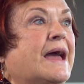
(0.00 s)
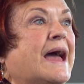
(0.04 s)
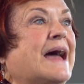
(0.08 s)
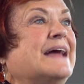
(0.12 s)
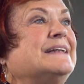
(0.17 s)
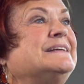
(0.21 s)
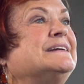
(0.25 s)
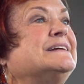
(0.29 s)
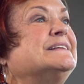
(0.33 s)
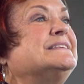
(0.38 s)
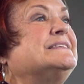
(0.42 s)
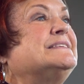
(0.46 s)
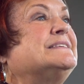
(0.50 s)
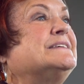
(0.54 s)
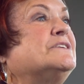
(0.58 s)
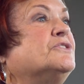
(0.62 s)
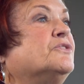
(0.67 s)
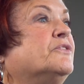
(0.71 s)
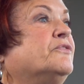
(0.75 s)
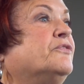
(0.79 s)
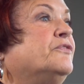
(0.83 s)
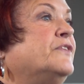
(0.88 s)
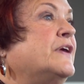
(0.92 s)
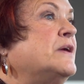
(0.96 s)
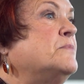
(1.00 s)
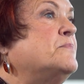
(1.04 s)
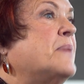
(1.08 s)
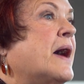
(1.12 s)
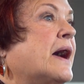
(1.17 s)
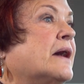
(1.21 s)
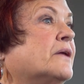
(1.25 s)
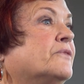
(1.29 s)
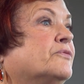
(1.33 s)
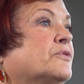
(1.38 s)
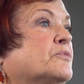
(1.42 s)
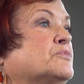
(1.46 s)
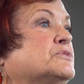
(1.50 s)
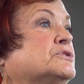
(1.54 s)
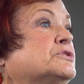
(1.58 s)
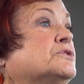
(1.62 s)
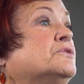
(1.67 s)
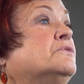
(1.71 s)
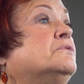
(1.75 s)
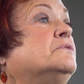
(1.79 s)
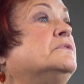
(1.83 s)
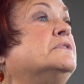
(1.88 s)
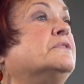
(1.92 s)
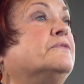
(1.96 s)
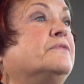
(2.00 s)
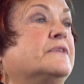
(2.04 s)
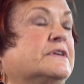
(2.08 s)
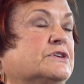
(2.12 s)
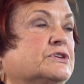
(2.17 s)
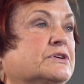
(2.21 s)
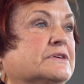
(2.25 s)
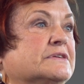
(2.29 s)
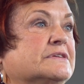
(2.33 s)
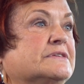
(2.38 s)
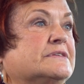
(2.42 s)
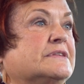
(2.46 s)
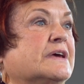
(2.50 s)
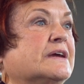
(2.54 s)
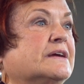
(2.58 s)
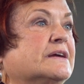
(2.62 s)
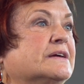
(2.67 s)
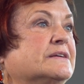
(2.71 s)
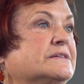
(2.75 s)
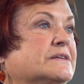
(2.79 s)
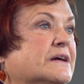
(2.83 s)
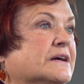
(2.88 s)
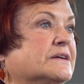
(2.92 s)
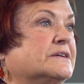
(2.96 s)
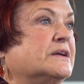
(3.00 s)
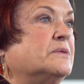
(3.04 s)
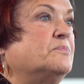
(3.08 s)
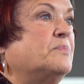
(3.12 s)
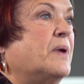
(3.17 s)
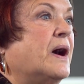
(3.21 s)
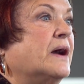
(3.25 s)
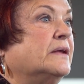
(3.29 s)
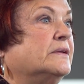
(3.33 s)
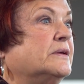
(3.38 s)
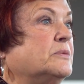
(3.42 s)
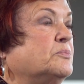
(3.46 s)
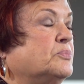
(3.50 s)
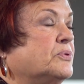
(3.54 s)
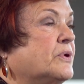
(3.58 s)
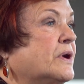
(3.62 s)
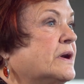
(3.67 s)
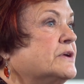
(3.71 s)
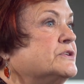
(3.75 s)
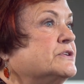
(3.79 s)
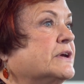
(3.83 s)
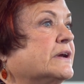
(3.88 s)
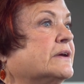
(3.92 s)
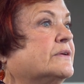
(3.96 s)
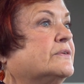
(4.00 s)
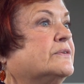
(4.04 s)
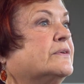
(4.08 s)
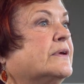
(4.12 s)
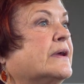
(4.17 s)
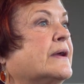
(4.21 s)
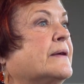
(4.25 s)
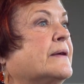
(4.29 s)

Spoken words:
and considered feedback from 2 divisions that conducted pilot projects.